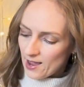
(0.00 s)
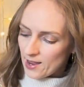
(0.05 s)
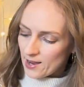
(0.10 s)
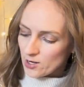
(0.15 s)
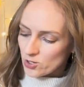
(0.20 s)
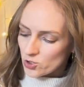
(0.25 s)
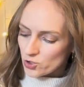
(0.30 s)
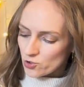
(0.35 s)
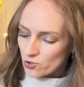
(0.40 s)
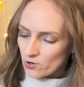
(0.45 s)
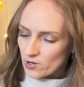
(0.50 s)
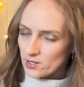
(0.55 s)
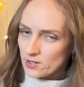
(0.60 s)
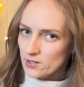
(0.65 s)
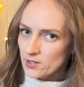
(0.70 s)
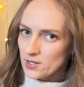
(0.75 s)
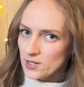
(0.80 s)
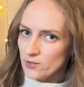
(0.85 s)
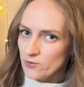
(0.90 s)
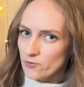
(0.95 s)
I
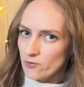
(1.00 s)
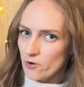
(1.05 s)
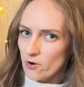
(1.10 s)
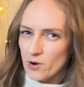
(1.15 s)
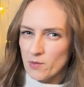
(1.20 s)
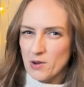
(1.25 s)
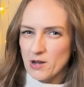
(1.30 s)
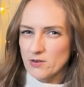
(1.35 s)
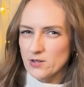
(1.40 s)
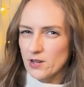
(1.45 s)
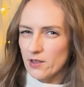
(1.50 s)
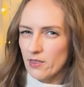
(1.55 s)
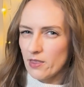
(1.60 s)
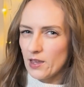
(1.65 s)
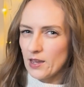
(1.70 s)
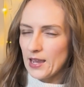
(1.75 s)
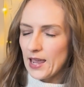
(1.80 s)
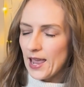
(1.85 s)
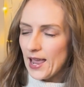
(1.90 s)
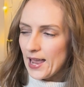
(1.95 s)
shortened it for about, I
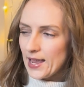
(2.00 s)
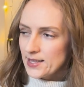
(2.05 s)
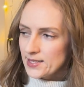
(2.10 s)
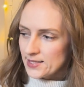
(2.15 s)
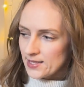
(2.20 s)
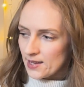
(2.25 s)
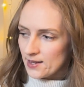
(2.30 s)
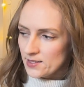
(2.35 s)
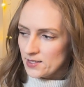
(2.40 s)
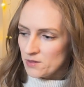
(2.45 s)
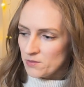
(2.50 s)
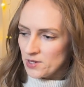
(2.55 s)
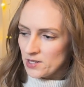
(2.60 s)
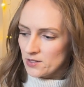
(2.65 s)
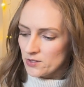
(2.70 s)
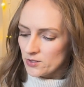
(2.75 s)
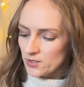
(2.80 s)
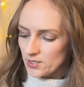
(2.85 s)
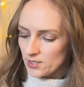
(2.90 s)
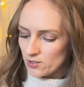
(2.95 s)
think, 8
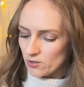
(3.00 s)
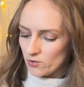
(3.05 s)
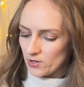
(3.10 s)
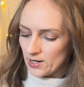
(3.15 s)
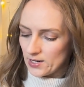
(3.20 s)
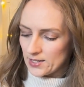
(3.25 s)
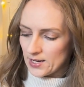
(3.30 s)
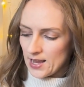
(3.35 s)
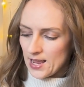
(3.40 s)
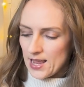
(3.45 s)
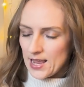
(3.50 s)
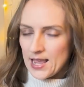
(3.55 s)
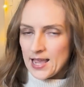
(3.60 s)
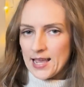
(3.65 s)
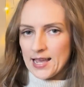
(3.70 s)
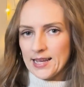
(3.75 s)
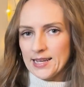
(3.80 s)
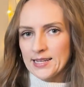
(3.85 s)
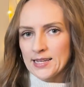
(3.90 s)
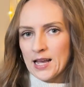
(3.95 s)
centimeters so that
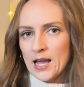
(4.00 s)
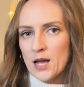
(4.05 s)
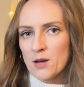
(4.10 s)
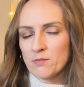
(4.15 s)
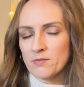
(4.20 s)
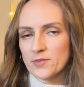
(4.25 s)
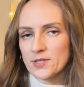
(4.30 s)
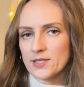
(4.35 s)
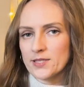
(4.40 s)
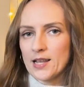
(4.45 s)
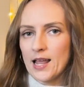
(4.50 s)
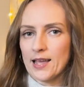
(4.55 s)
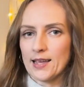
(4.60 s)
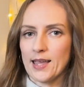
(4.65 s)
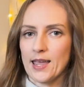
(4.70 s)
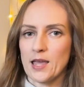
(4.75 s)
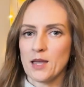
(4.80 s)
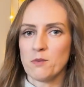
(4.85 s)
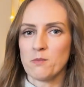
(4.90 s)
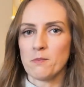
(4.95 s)
it comes like
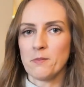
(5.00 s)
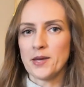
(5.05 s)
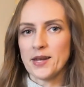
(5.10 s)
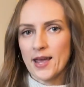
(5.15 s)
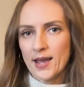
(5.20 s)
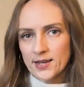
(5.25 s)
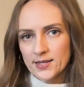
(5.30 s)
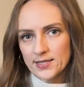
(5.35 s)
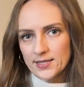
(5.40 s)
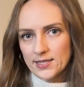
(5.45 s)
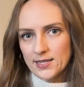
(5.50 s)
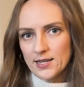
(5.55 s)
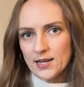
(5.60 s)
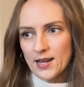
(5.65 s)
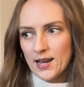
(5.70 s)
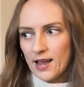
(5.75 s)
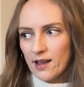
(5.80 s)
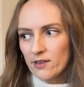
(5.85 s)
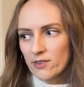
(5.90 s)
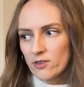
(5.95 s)
a mid-axi
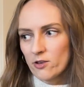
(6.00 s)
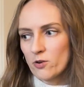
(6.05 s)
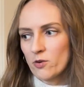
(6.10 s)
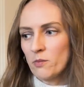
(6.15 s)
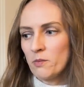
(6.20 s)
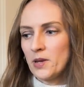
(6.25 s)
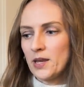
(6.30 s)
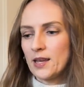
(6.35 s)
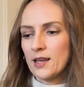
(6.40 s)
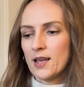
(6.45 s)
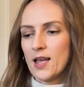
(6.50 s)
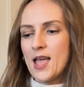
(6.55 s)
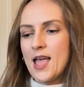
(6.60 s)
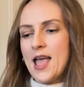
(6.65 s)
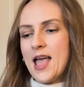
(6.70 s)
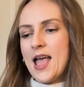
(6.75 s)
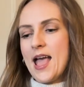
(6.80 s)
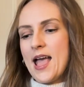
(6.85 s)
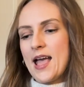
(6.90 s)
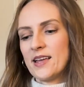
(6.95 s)
length on me.
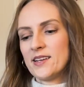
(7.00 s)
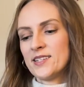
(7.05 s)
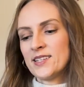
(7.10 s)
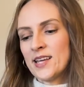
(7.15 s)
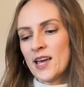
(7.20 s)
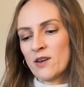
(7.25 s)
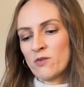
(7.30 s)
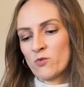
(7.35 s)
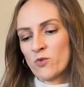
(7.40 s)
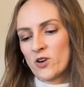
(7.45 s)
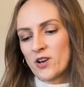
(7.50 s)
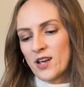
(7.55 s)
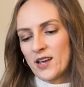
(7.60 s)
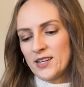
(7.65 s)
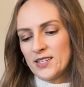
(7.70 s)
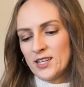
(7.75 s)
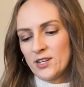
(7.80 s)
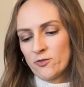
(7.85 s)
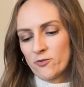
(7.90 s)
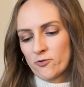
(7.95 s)
And then what I
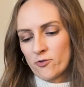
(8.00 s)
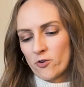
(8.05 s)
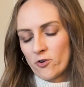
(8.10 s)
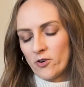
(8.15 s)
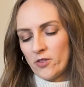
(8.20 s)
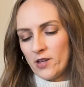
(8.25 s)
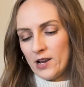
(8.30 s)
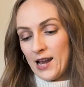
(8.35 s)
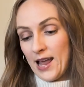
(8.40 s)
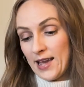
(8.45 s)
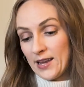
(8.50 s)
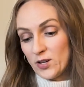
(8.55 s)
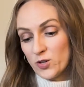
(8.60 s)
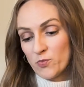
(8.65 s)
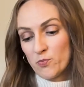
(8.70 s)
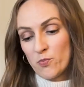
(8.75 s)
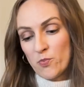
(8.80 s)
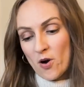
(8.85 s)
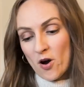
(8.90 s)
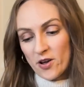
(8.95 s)
did for the lined
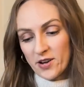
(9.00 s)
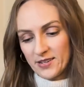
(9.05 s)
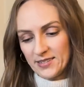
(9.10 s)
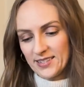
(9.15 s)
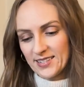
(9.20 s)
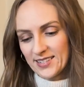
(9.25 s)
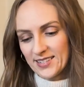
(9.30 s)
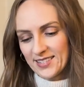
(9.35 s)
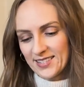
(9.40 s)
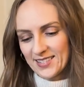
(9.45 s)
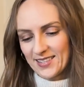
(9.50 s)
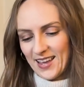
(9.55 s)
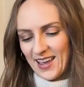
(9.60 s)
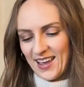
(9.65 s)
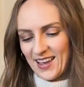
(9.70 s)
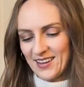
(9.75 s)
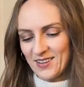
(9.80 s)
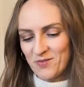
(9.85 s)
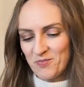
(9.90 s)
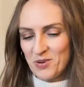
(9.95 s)
bodice,
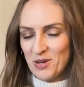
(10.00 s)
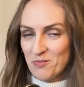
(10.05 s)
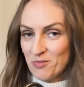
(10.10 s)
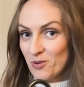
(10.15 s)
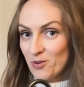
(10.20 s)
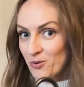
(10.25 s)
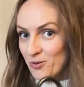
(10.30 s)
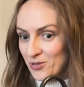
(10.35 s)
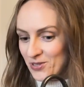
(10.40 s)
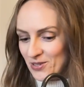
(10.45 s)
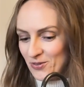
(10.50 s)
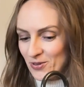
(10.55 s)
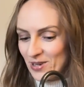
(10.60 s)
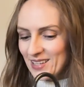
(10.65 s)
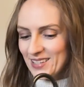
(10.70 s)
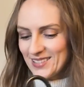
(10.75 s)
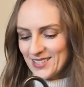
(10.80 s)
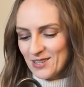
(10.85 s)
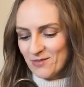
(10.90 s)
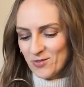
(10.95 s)
and people
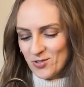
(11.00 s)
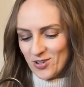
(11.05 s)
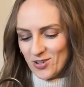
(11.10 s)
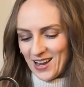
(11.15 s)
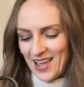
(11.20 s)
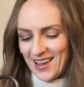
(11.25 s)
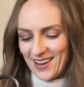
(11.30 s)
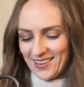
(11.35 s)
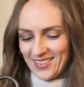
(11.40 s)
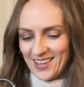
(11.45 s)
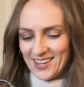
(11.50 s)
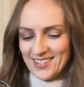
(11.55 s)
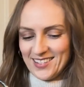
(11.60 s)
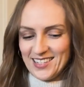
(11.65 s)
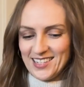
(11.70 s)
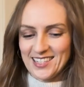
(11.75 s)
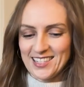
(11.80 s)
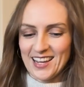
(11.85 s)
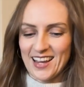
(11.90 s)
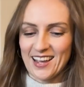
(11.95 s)
really seem to like that
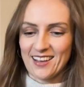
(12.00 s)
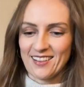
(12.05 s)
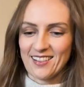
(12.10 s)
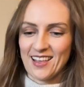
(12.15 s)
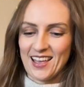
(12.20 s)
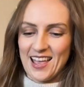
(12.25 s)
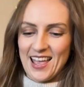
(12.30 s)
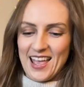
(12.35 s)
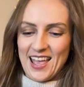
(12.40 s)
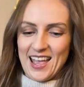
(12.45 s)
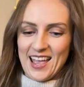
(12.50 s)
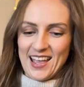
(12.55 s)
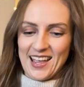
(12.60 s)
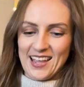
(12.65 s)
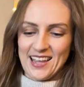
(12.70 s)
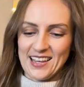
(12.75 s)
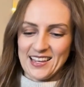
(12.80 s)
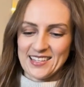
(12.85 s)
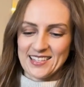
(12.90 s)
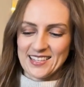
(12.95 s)
detail,
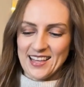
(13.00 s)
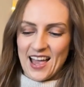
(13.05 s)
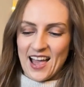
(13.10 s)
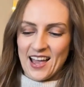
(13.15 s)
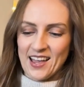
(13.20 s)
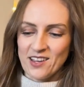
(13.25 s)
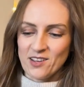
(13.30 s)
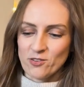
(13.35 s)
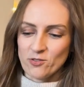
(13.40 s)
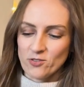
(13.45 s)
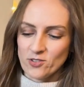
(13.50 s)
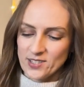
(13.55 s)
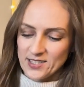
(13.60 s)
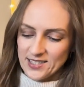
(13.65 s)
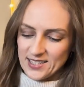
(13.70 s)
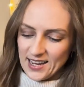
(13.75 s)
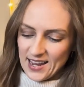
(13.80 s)
is I used